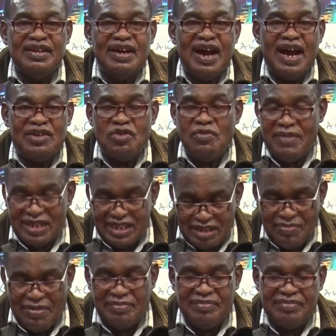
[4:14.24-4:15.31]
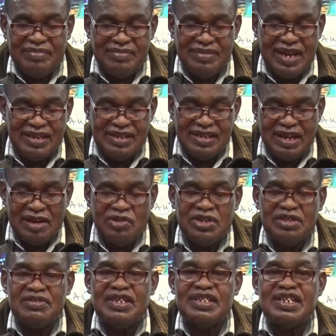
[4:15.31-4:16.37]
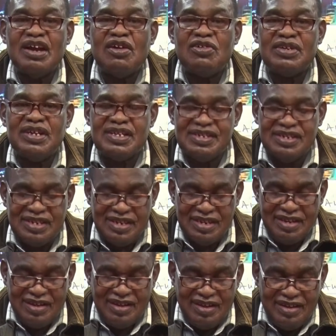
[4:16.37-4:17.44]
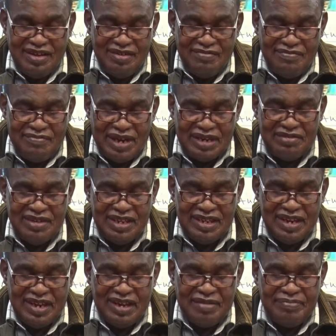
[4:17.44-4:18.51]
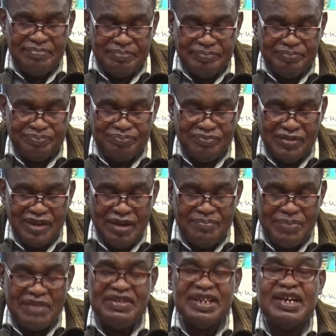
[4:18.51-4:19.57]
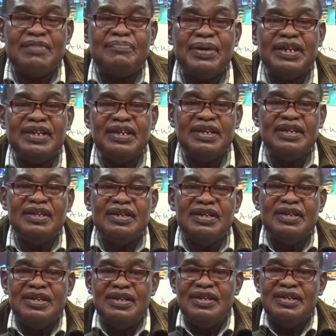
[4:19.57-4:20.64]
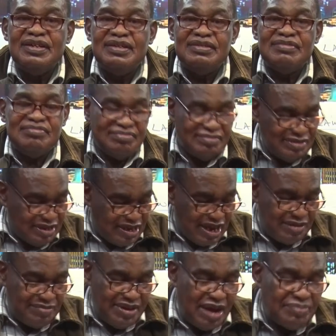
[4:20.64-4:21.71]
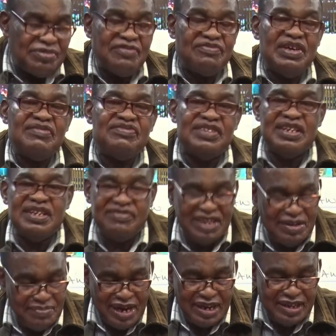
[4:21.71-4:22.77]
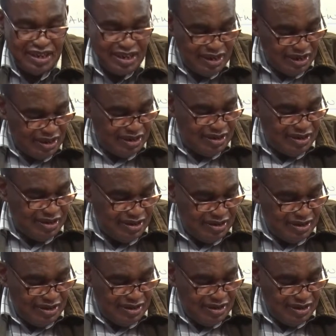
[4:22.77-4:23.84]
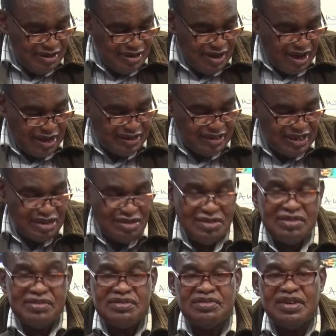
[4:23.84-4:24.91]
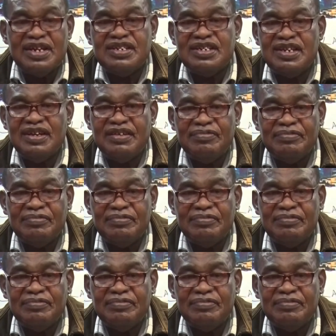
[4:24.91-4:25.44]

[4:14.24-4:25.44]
and no maximum. That is according to the shareholders. But with a private company, we can be up to 50 if the banking, and general 20.